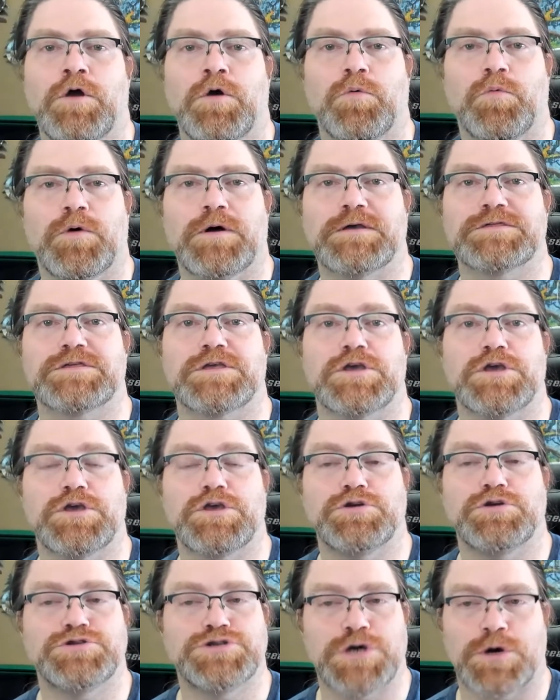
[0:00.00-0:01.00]
was
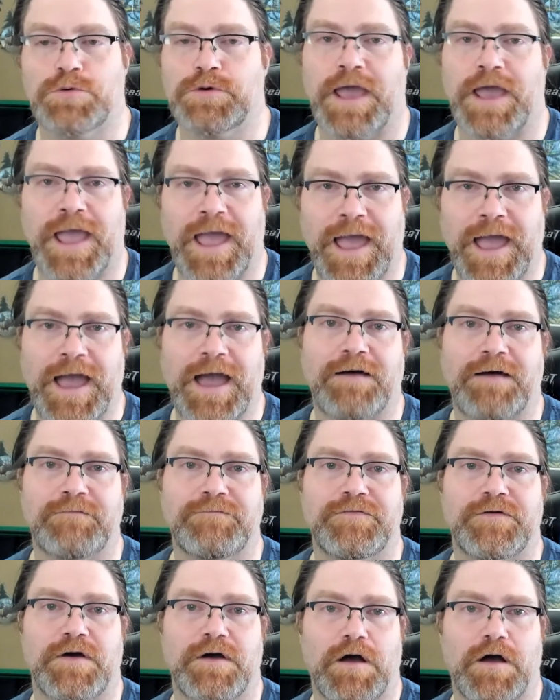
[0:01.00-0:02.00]
you don't
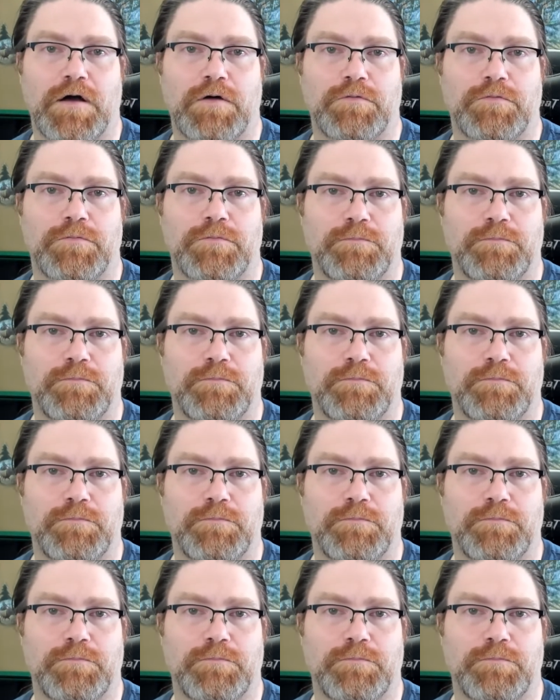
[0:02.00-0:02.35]
have a,